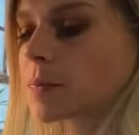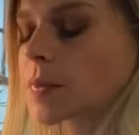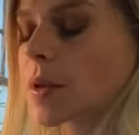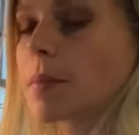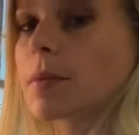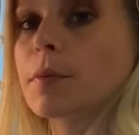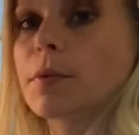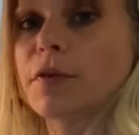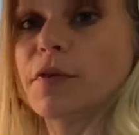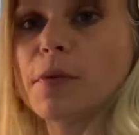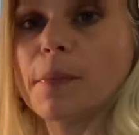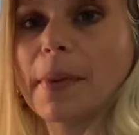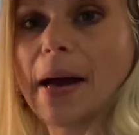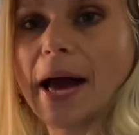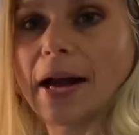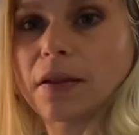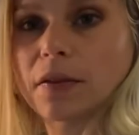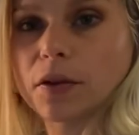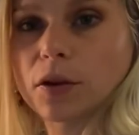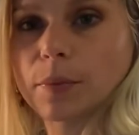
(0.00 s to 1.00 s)
I'm gonna move you
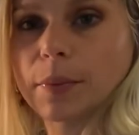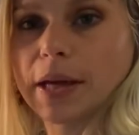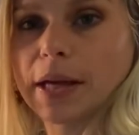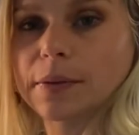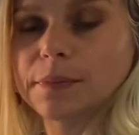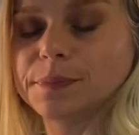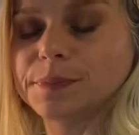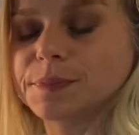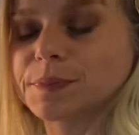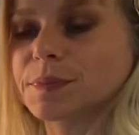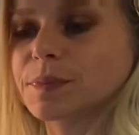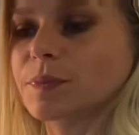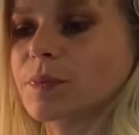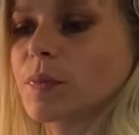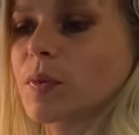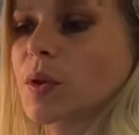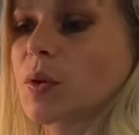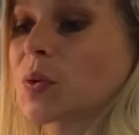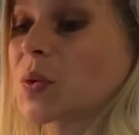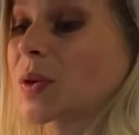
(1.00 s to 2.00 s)
back a little bit
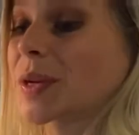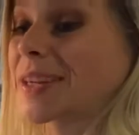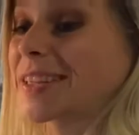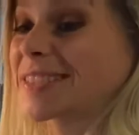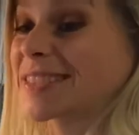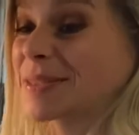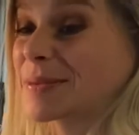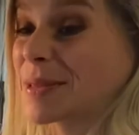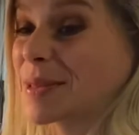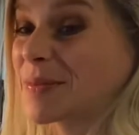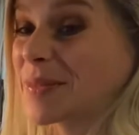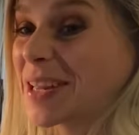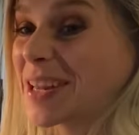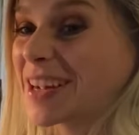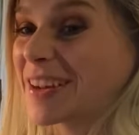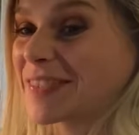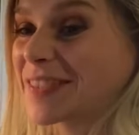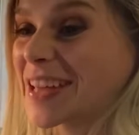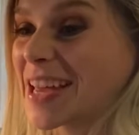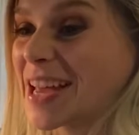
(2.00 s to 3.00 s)
and get some of the meat
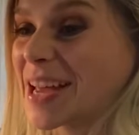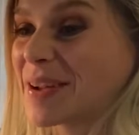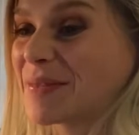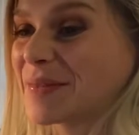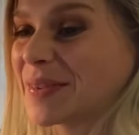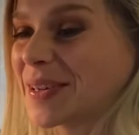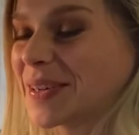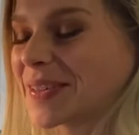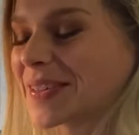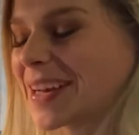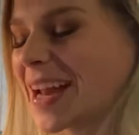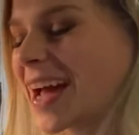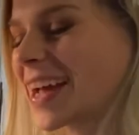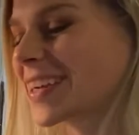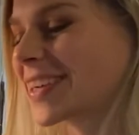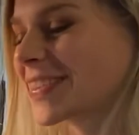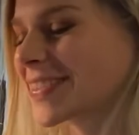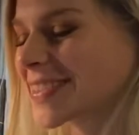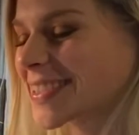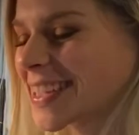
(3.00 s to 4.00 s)
off the ham bone. I
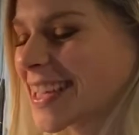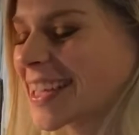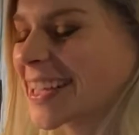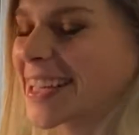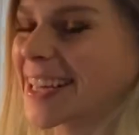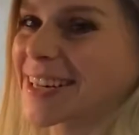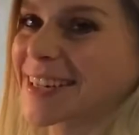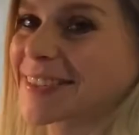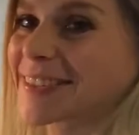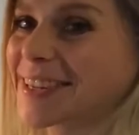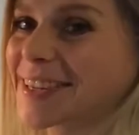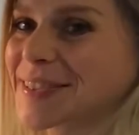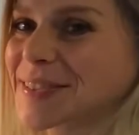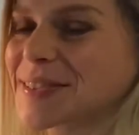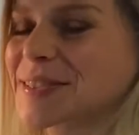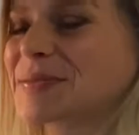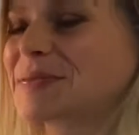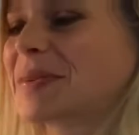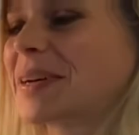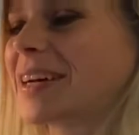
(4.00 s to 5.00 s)
know it's like kind of
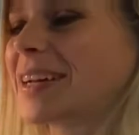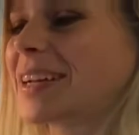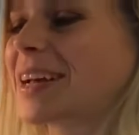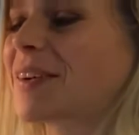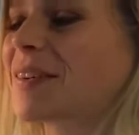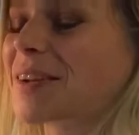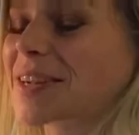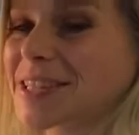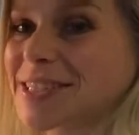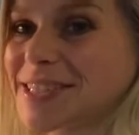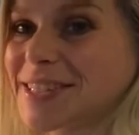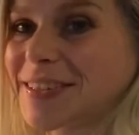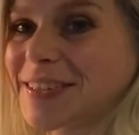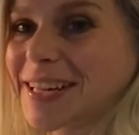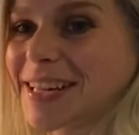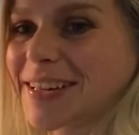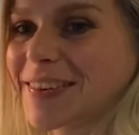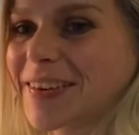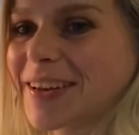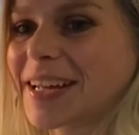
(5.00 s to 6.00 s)
gross, but I want to show it
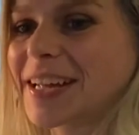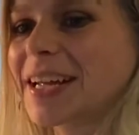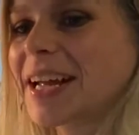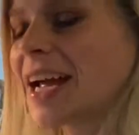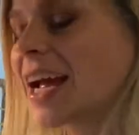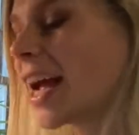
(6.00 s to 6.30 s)
anyway.